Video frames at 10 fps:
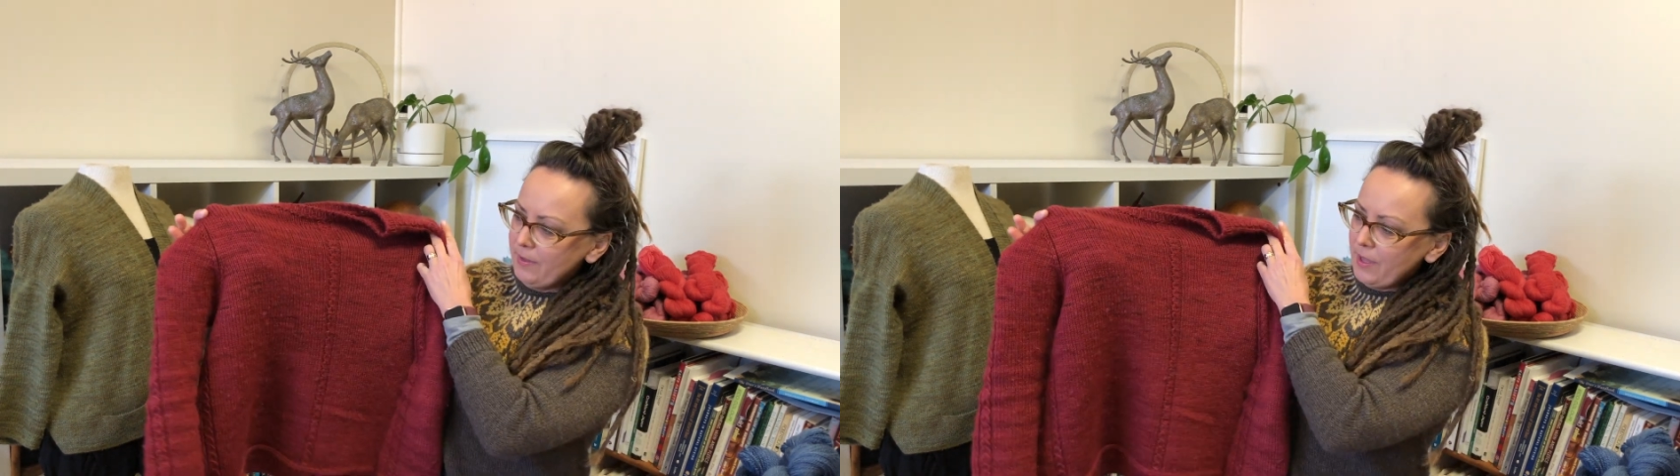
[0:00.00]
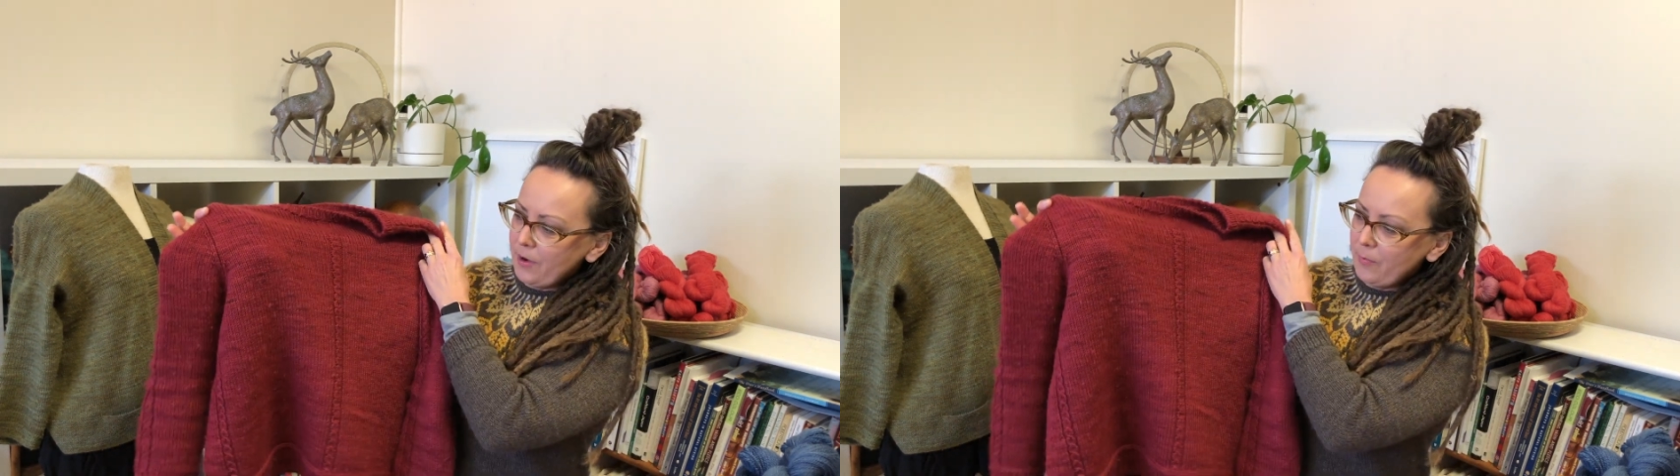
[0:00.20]

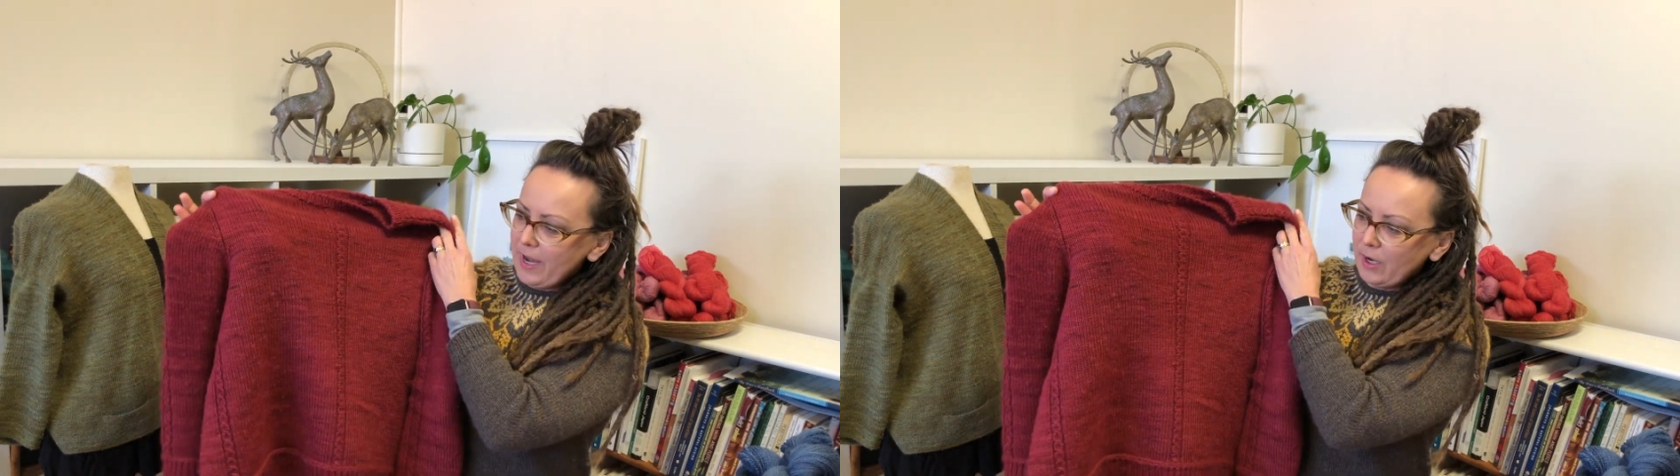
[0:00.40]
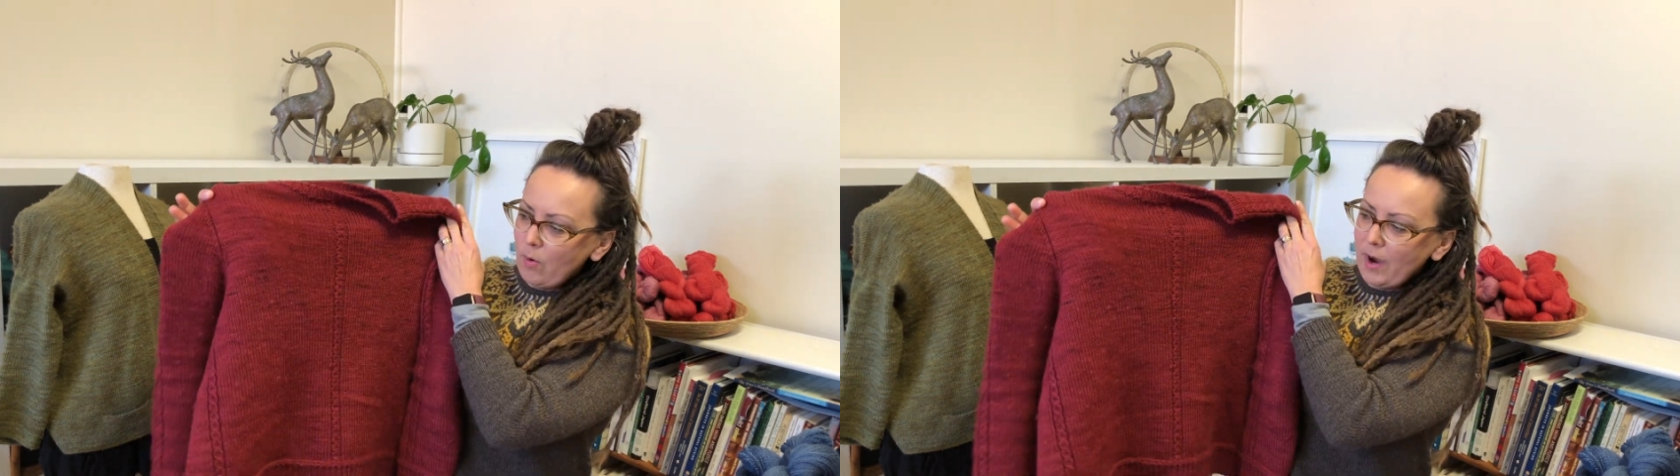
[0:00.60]
that I
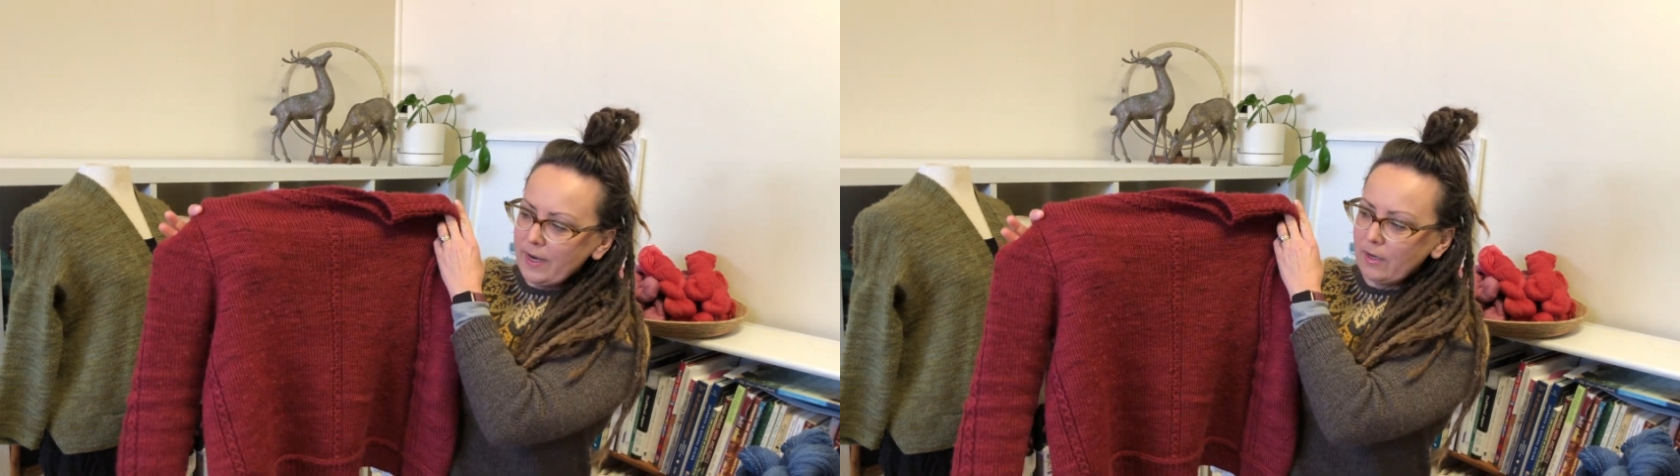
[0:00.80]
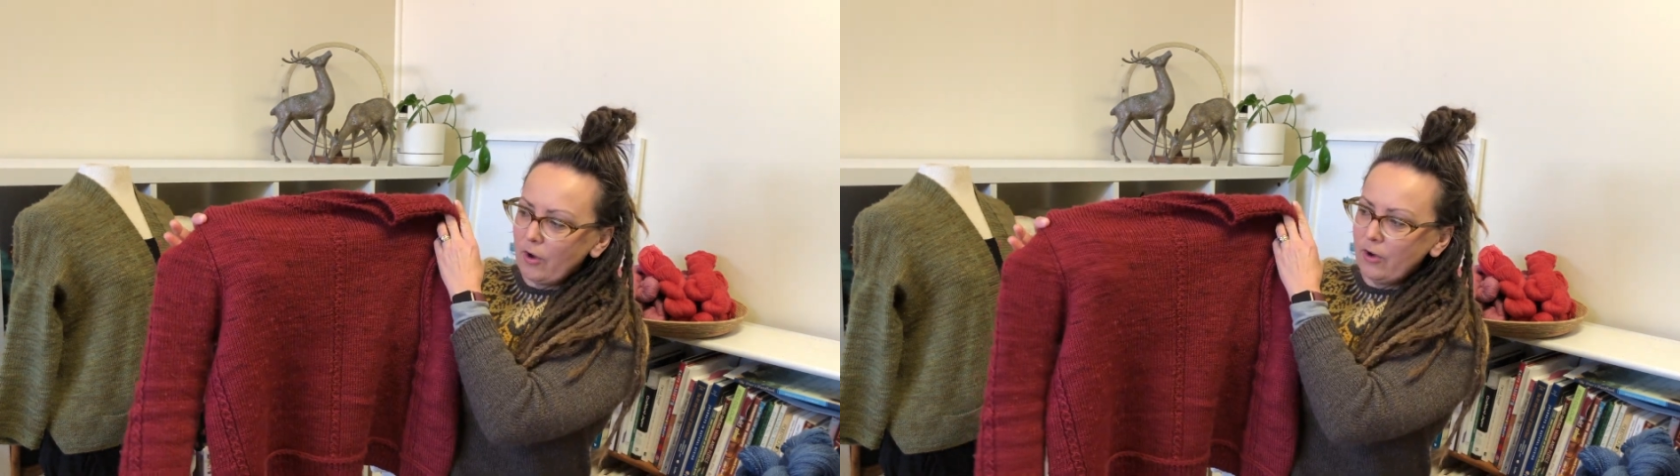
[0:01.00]
wear quite
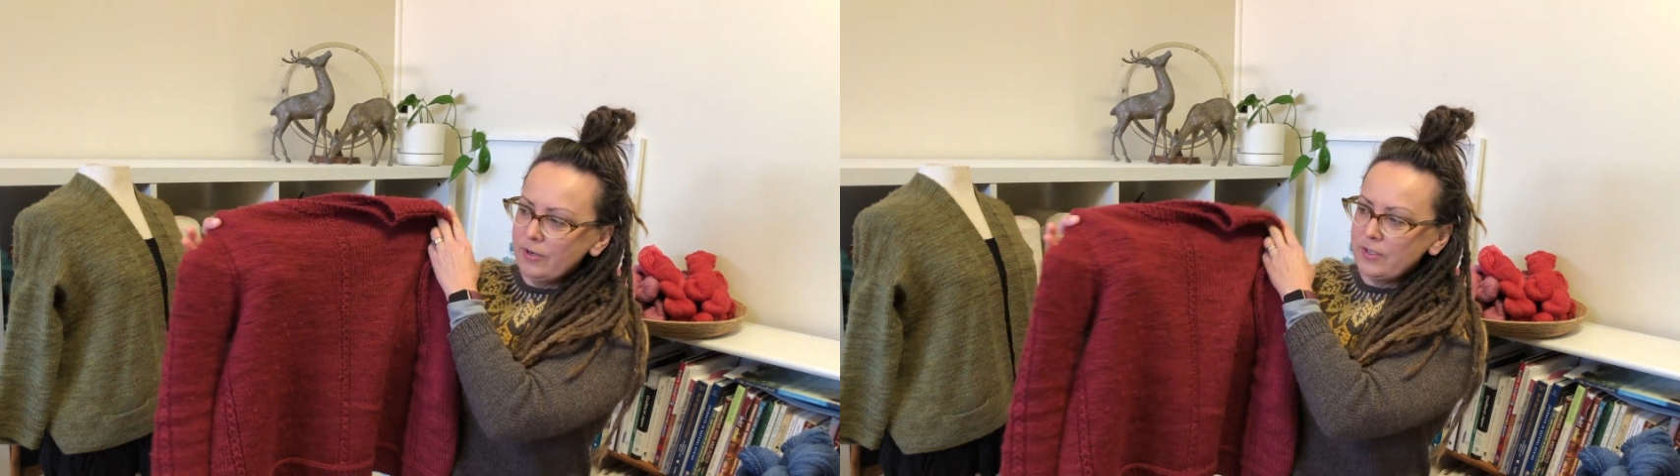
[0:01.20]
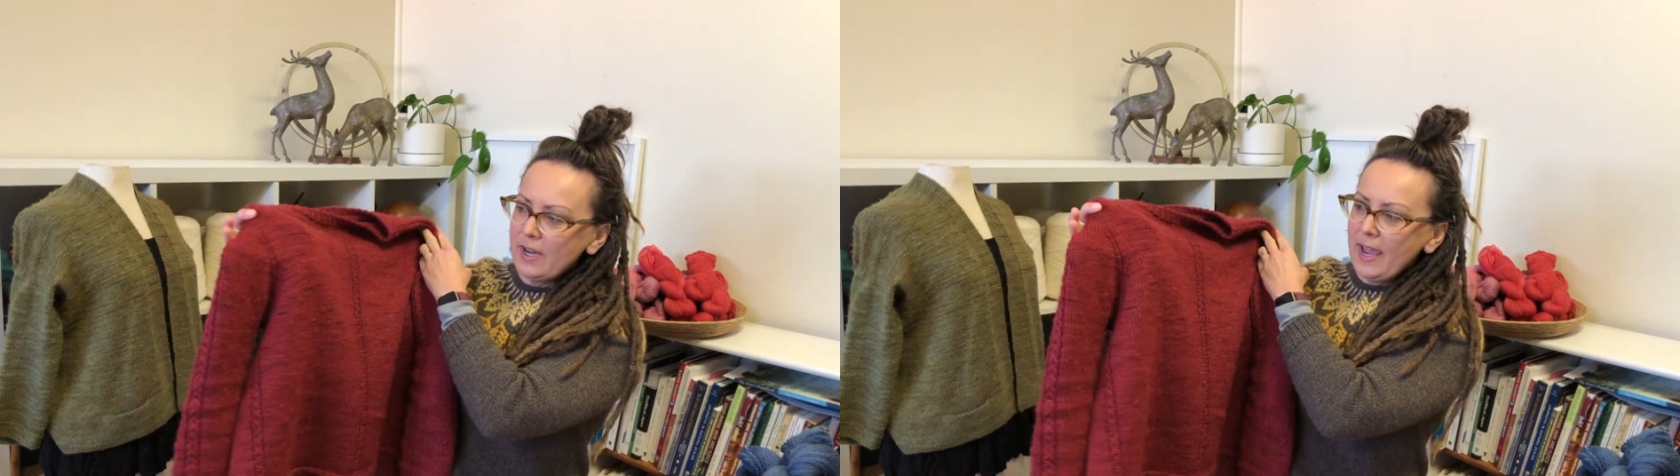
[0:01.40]
a lot,